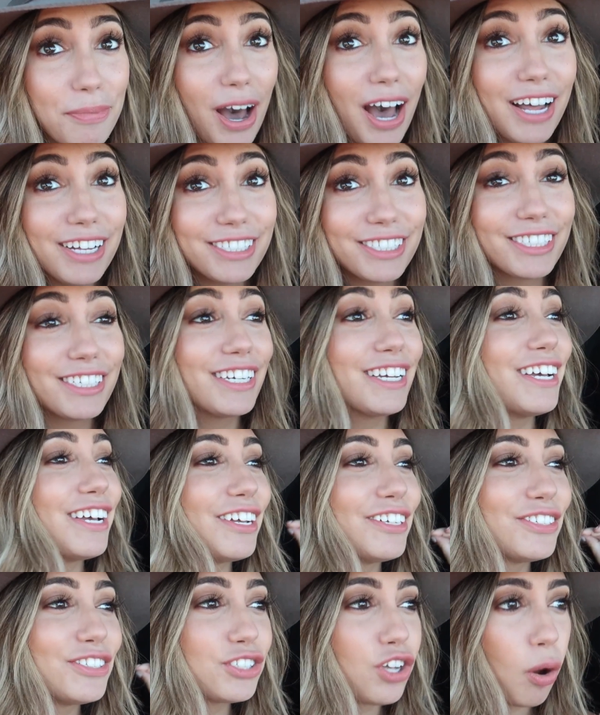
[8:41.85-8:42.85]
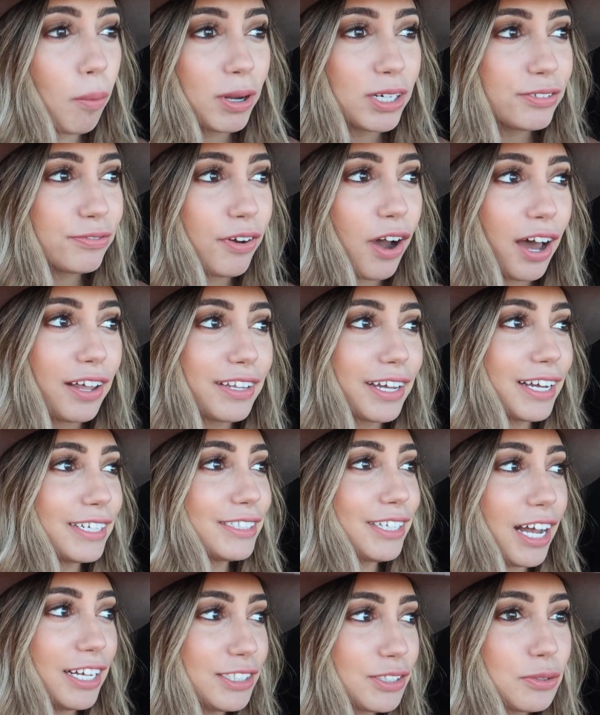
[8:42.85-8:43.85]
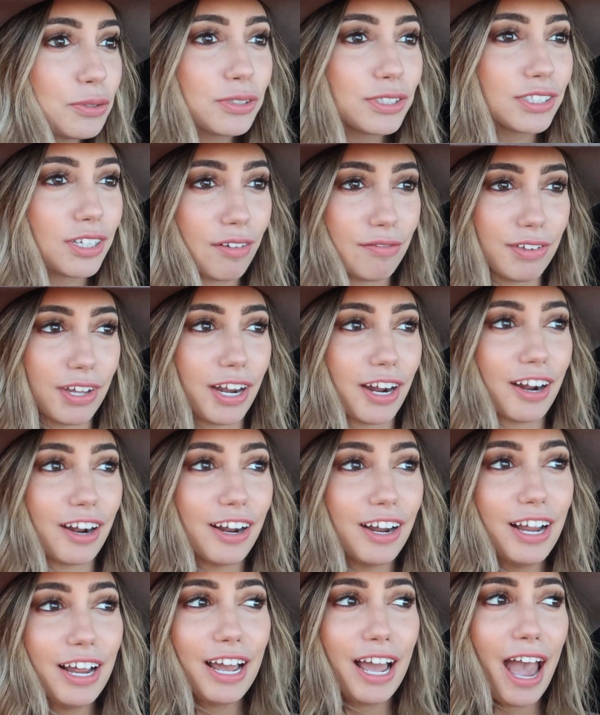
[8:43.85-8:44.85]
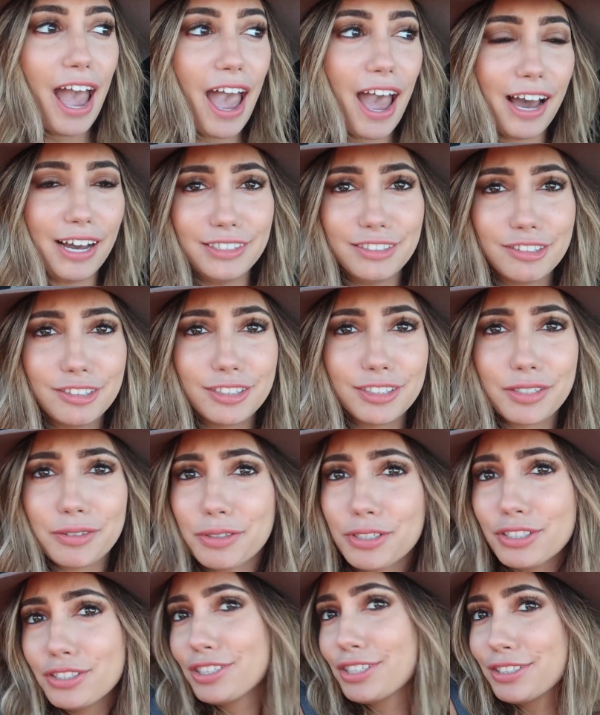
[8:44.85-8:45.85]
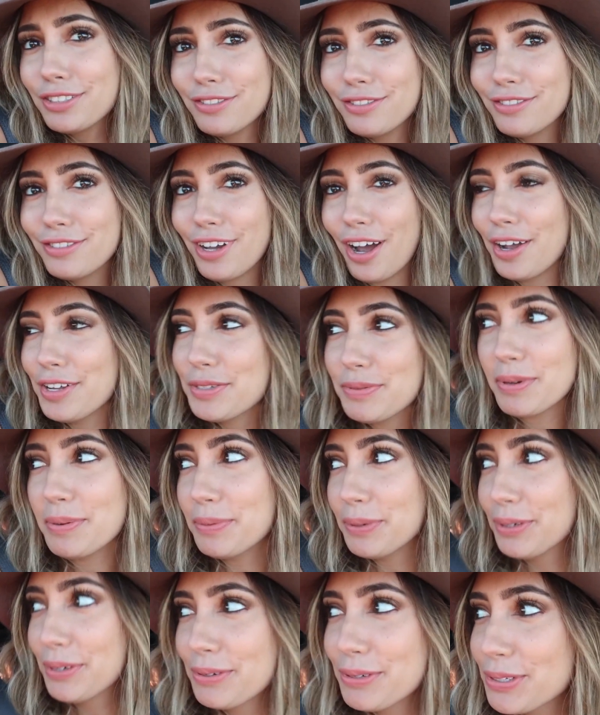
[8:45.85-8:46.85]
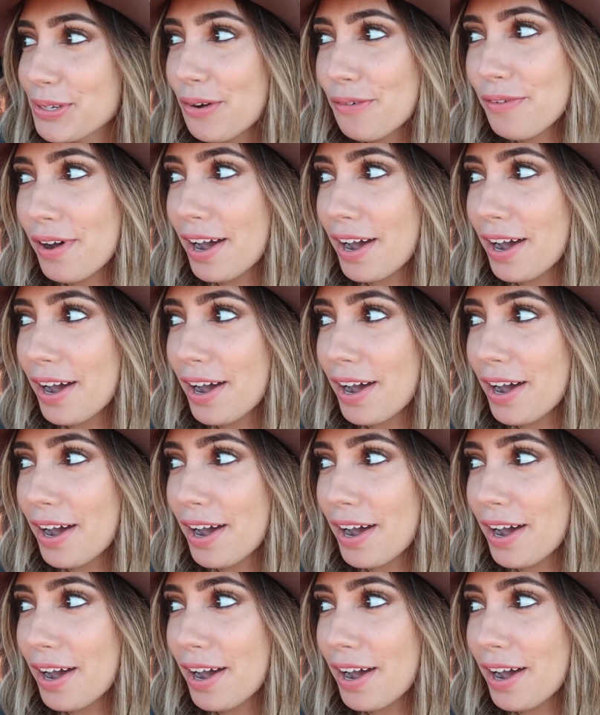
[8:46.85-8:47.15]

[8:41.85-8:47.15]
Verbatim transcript: But so much fun. They had tons of cool stuff there, and there were just like tons of people. It was so